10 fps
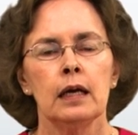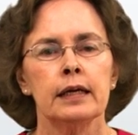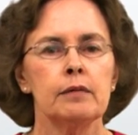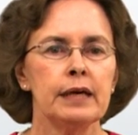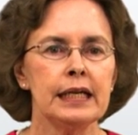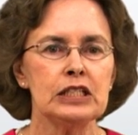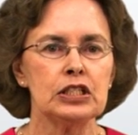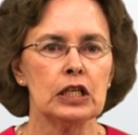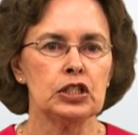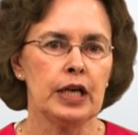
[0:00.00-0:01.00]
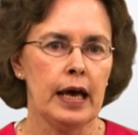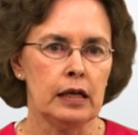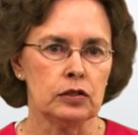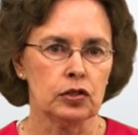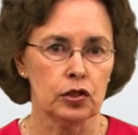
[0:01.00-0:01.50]
committees such
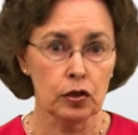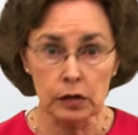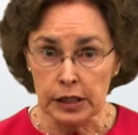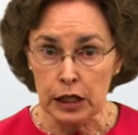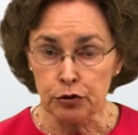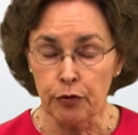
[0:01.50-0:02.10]
as utilization